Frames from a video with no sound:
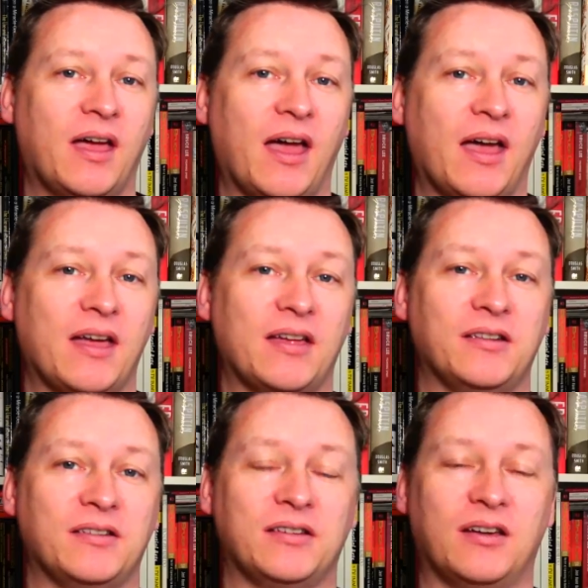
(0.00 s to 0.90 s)

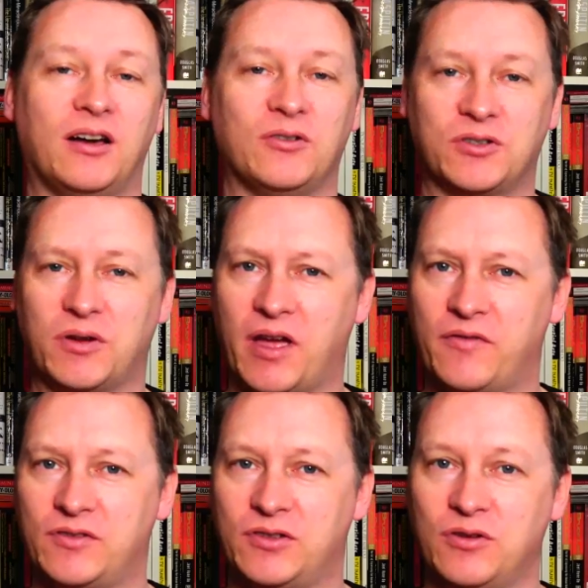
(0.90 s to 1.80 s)
And I also
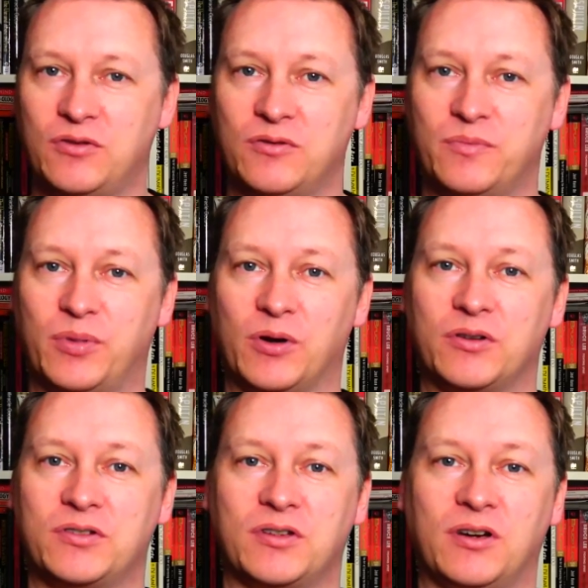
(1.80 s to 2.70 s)
have 2 books